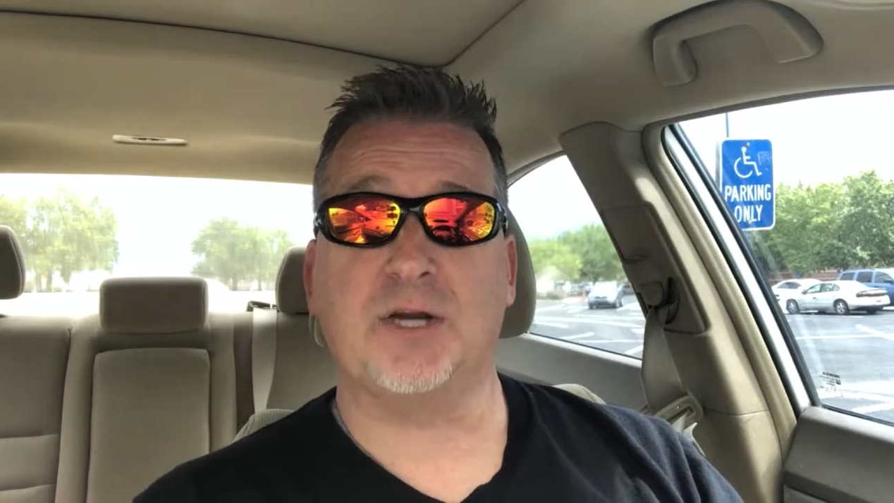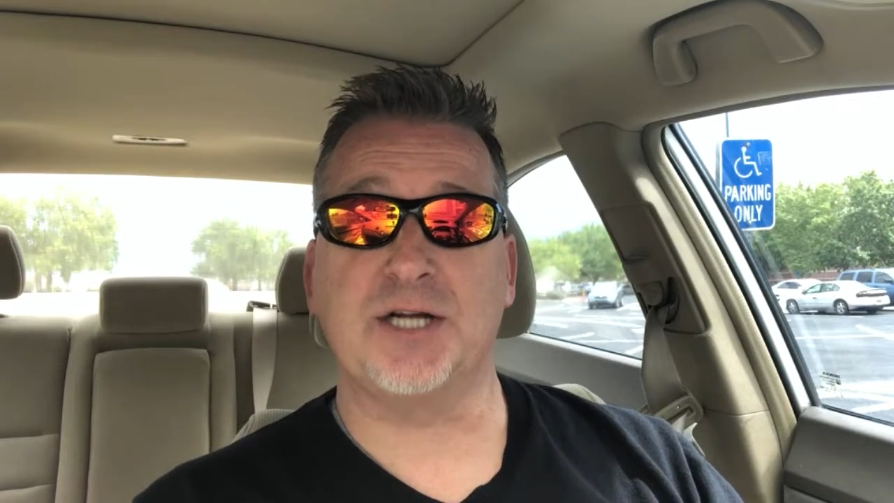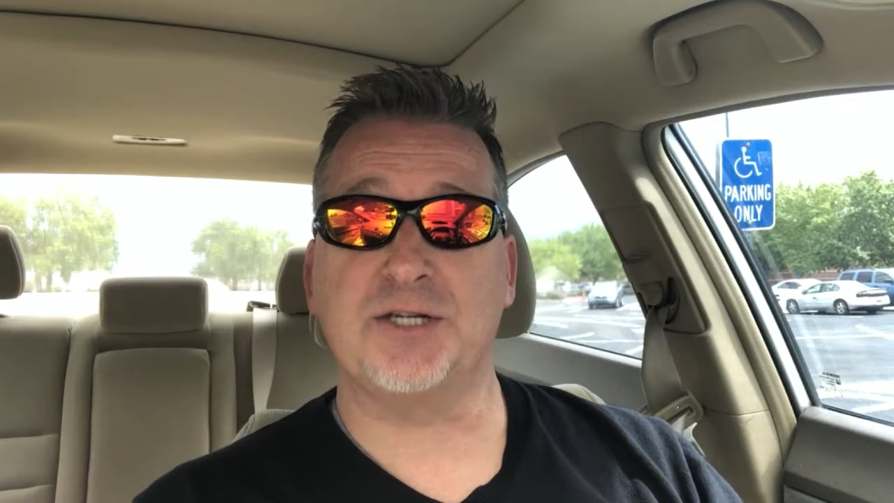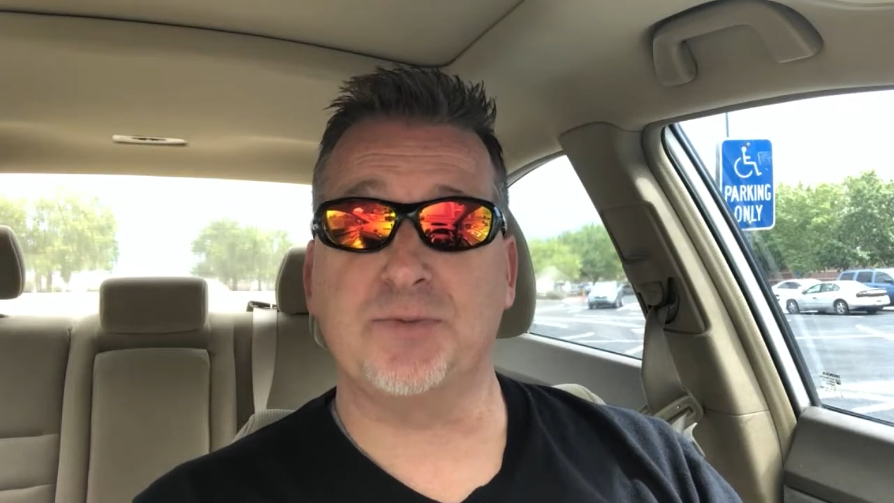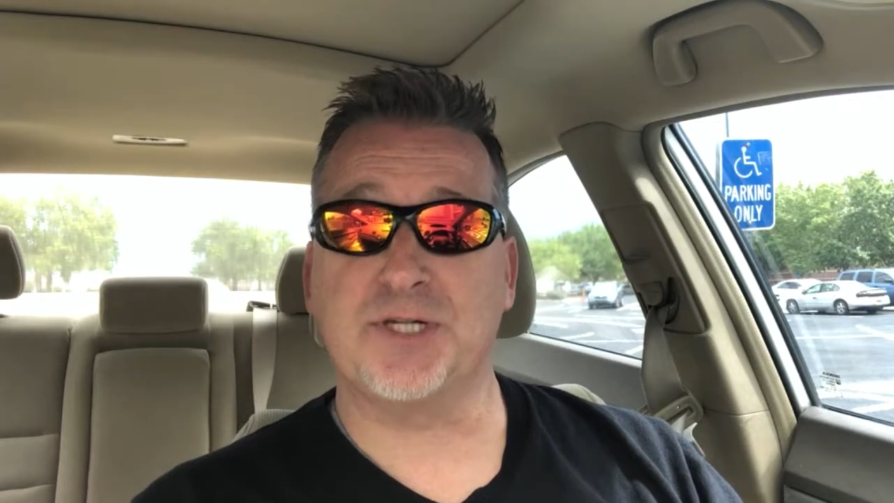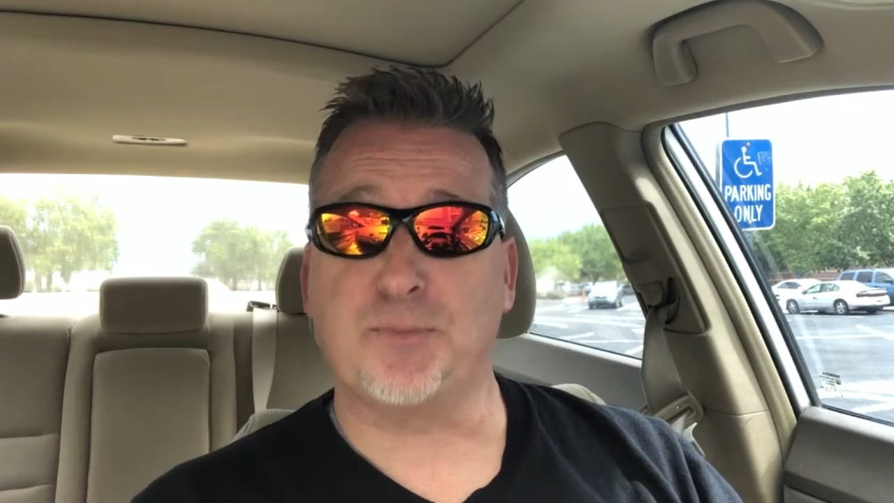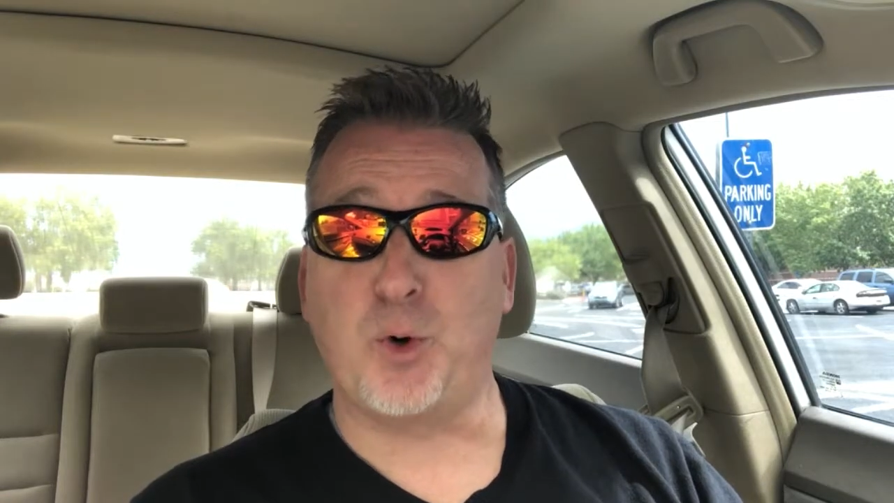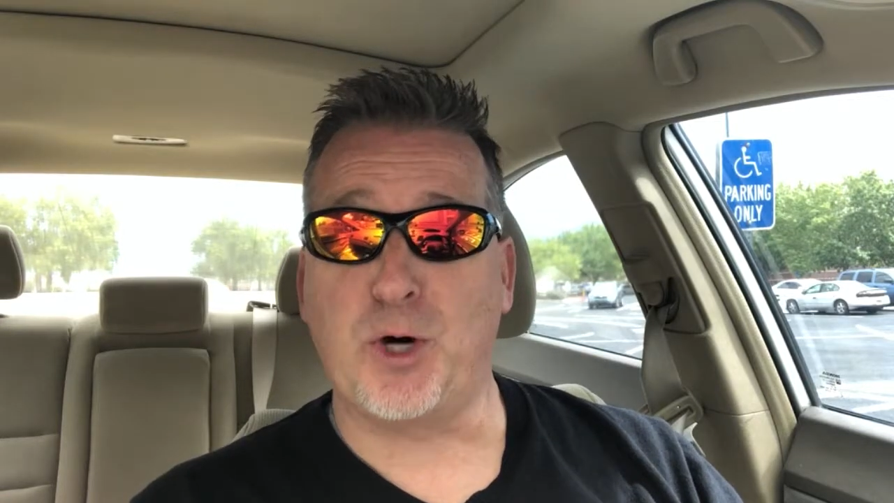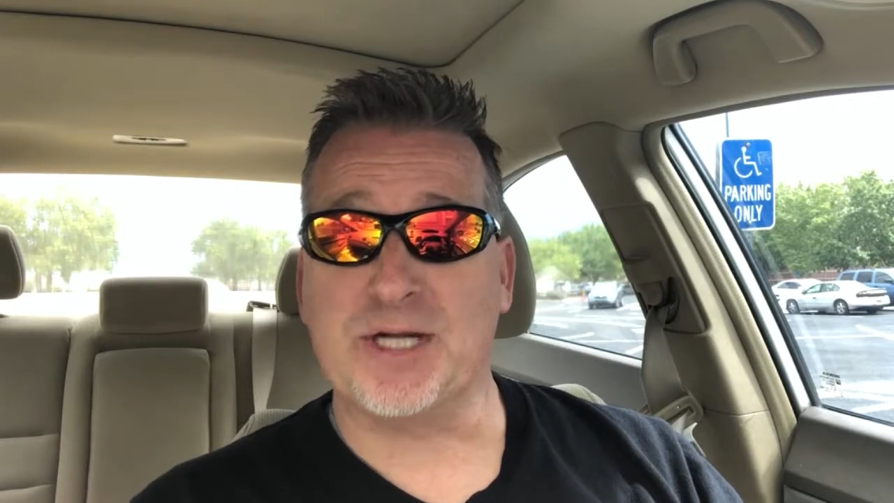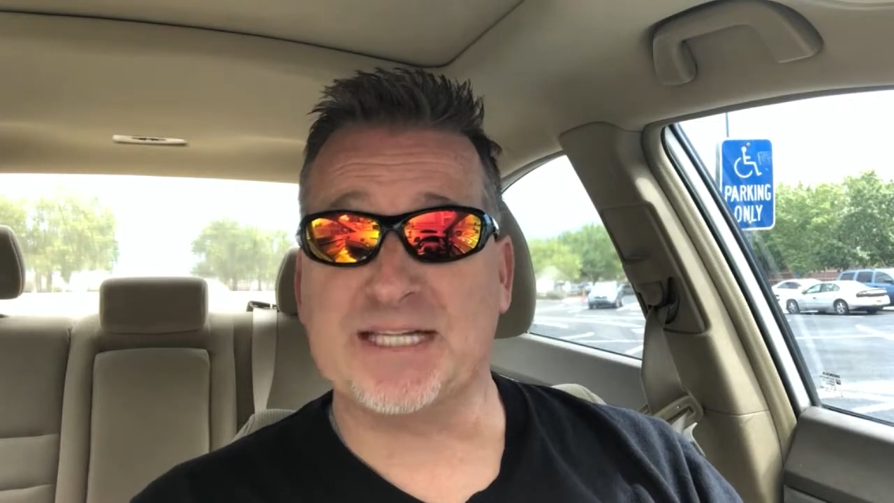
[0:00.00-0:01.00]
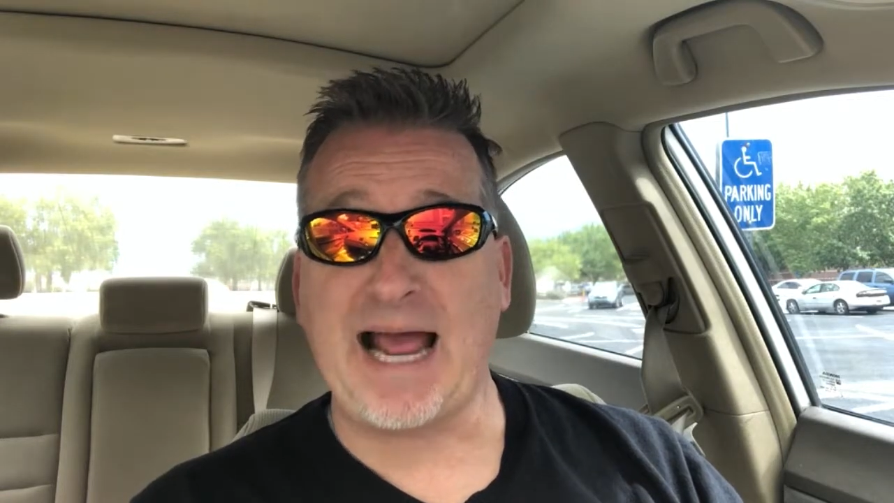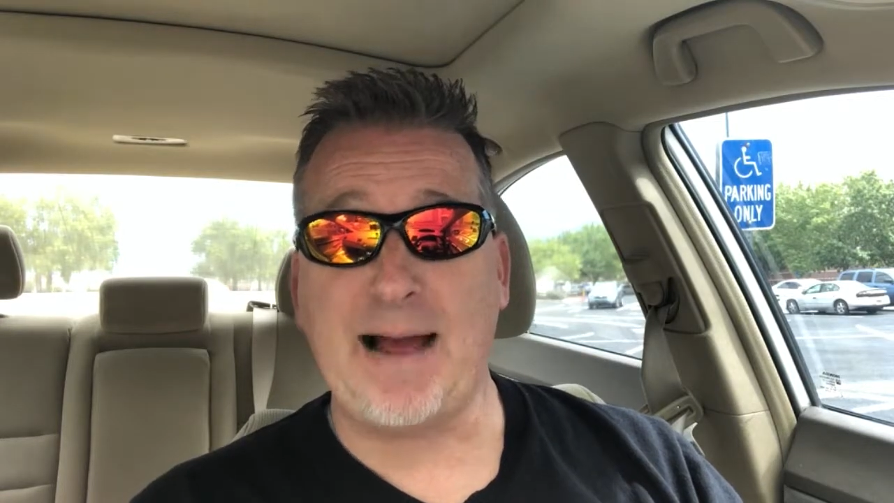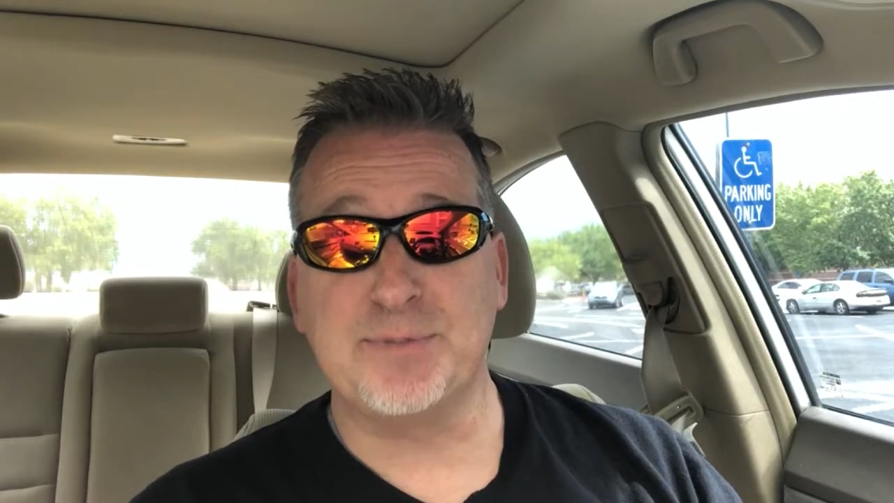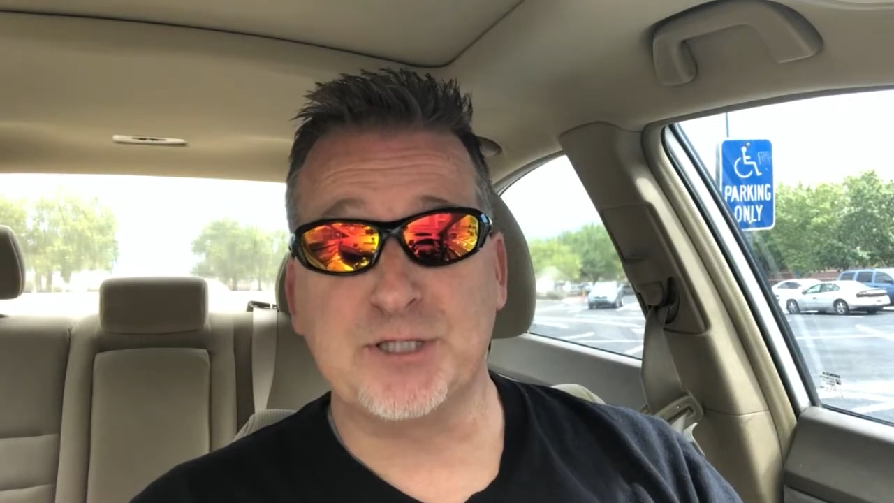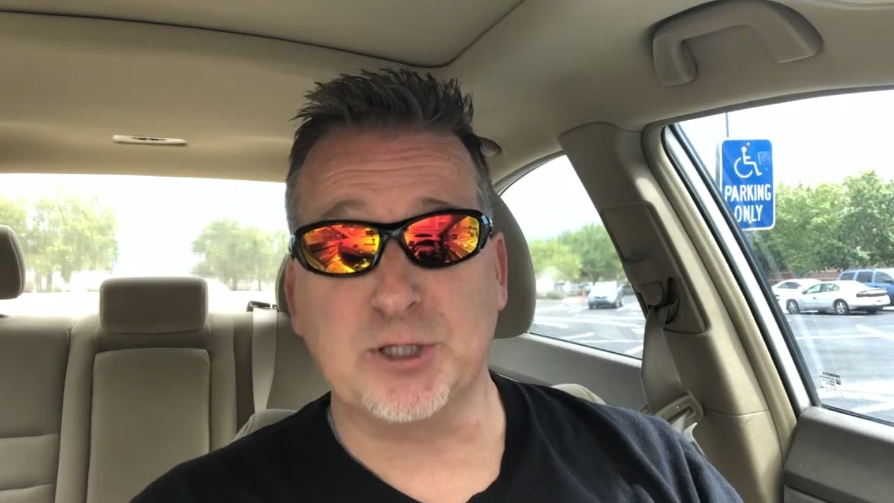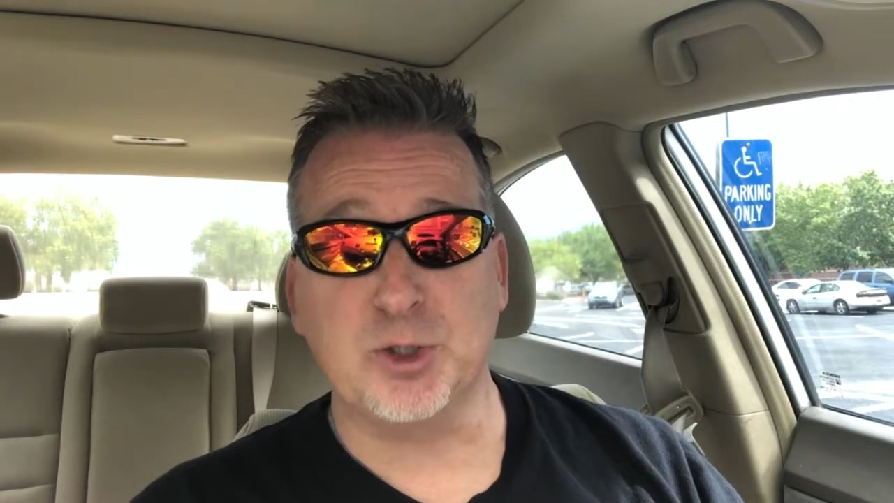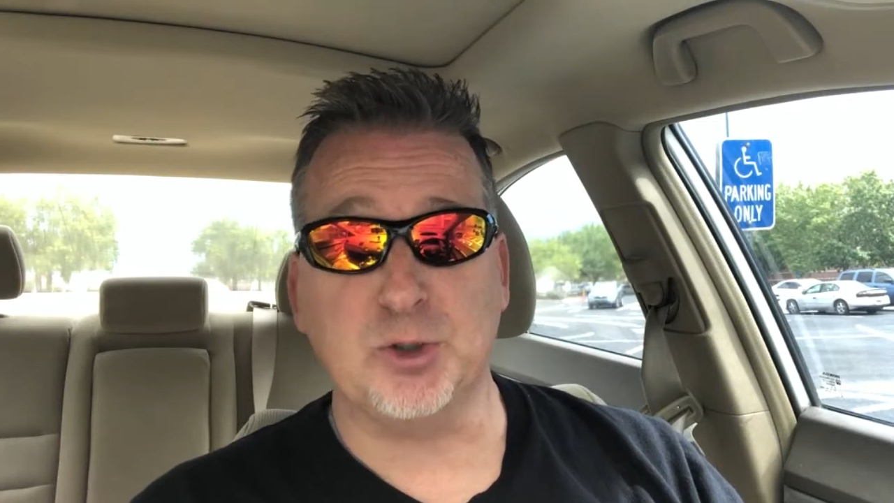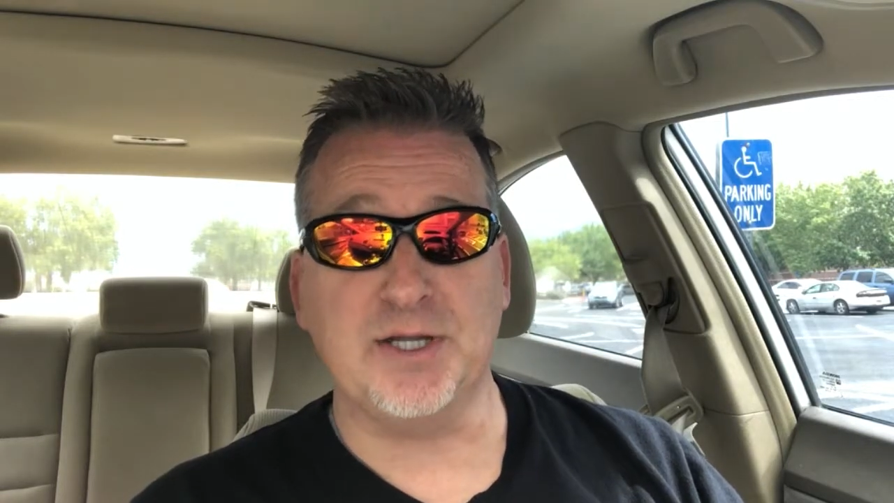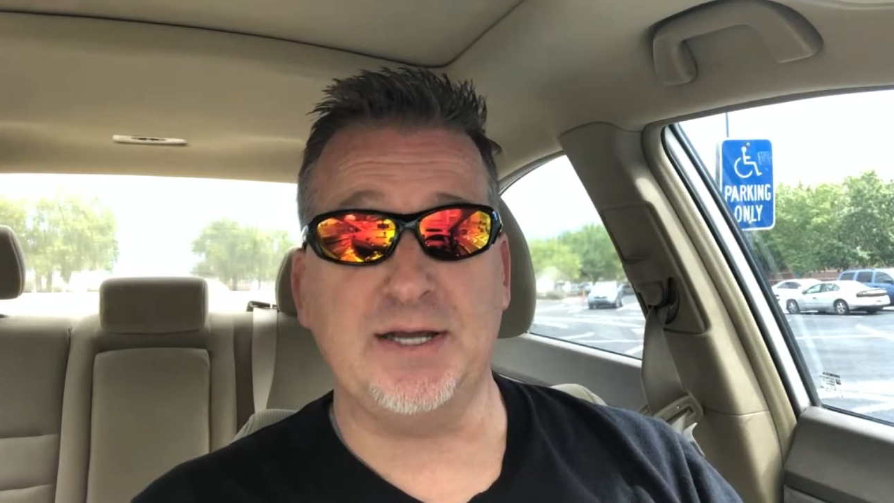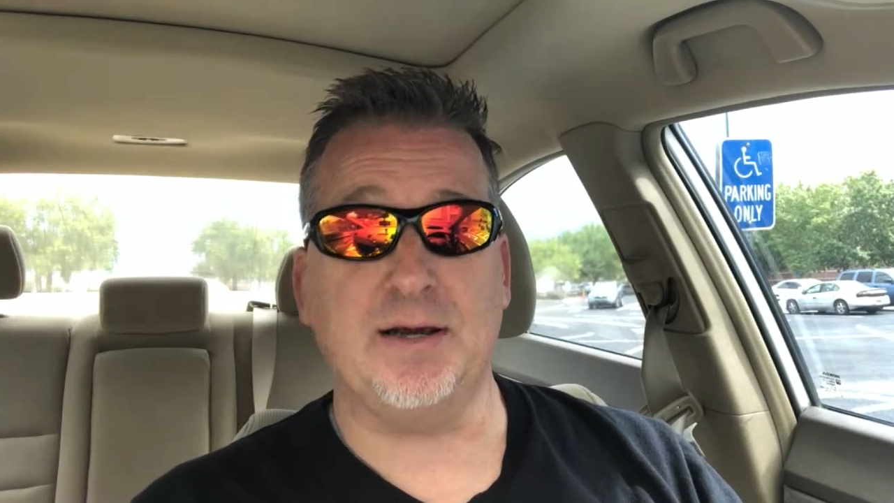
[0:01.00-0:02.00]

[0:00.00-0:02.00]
Customer support is absolutely